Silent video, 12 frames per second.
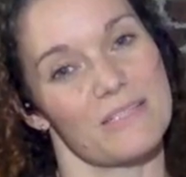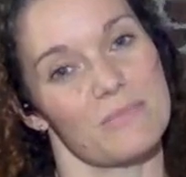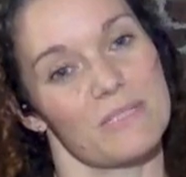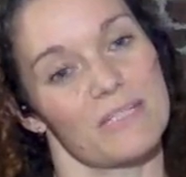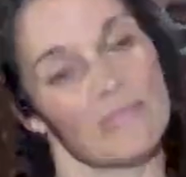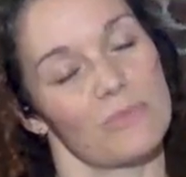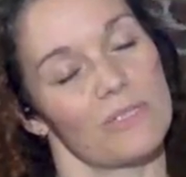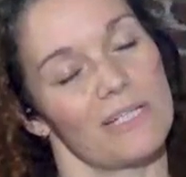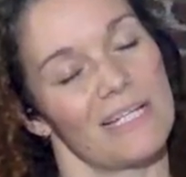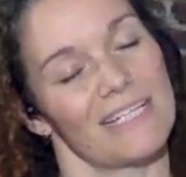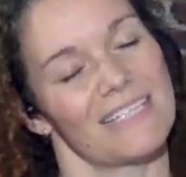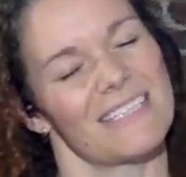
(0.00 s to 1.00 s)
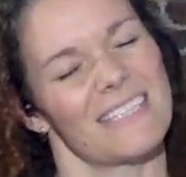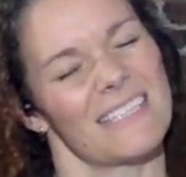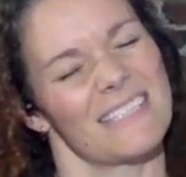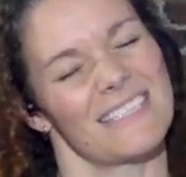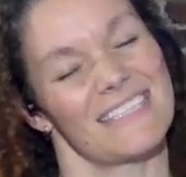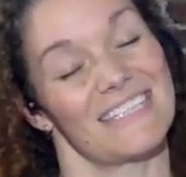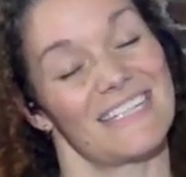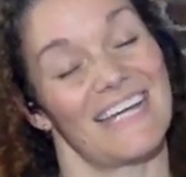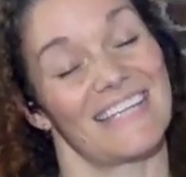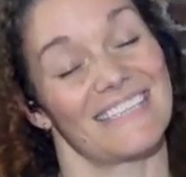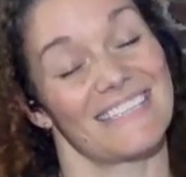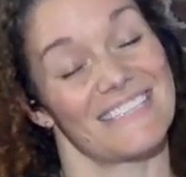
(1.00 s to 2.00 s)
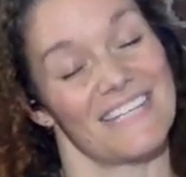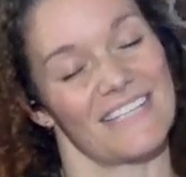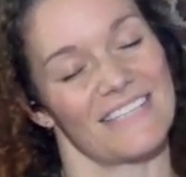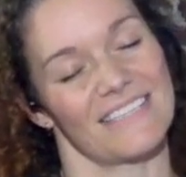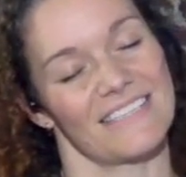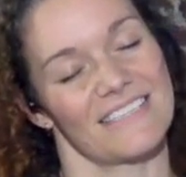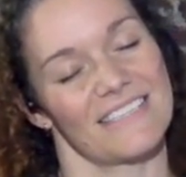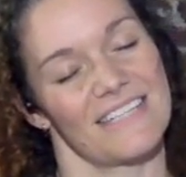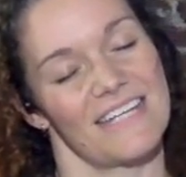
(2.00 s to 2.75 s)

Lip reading: being more like 60 to 90 seconds.